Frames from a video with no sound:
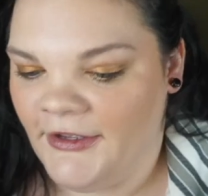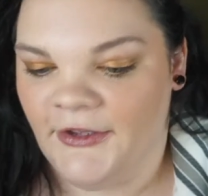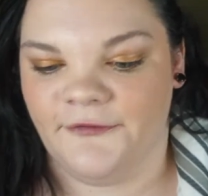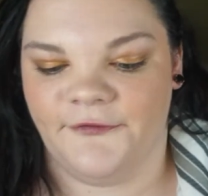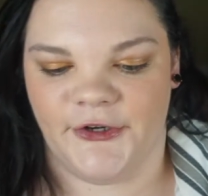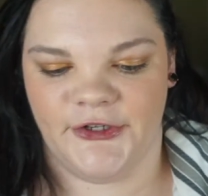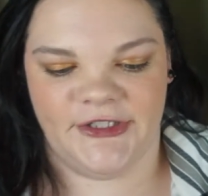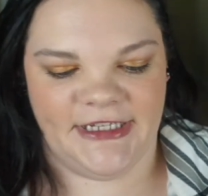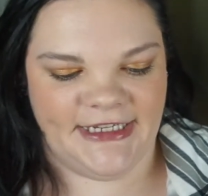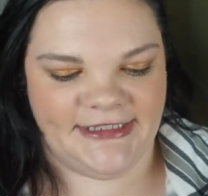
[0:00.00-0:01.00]

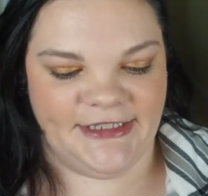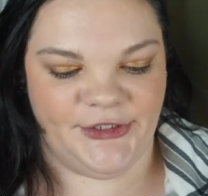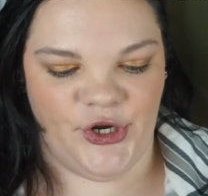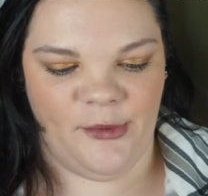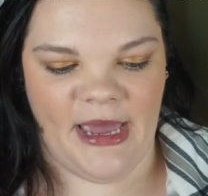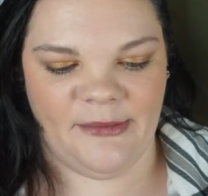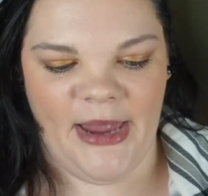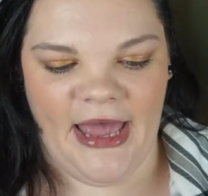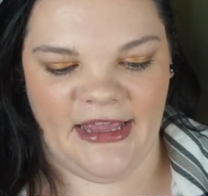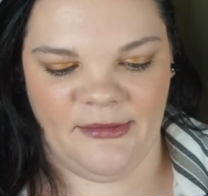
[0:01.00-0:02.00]
First is the Nomad
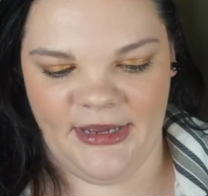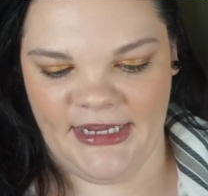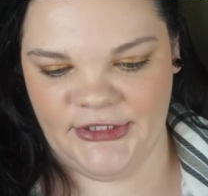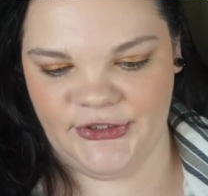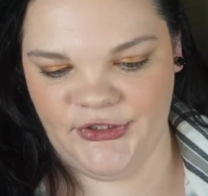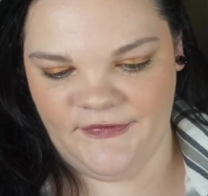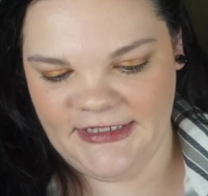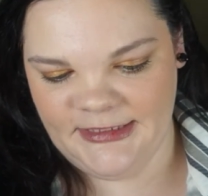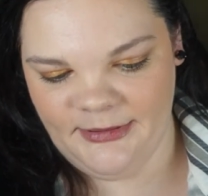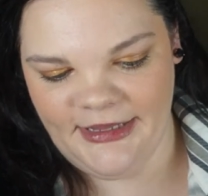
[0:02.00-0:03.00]
palette by
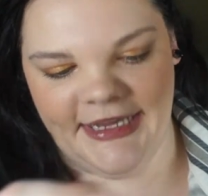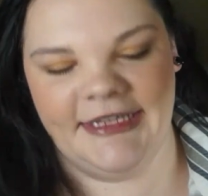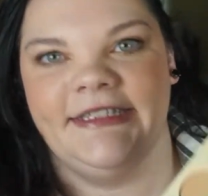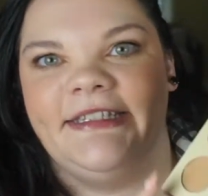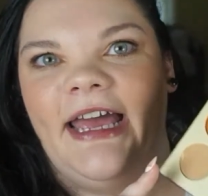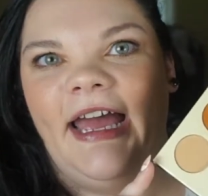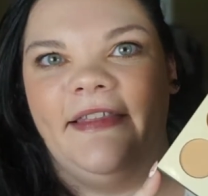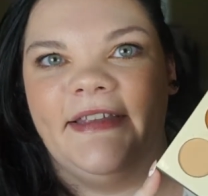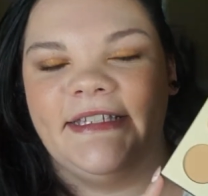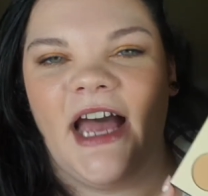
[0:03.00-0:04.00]
Juvia's Place, and
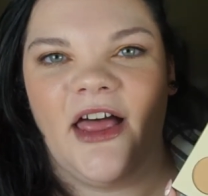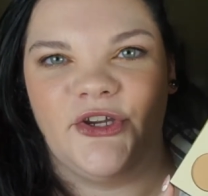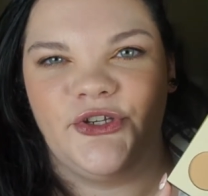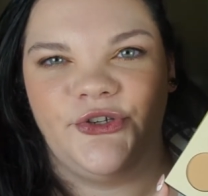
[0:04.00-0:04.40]
this color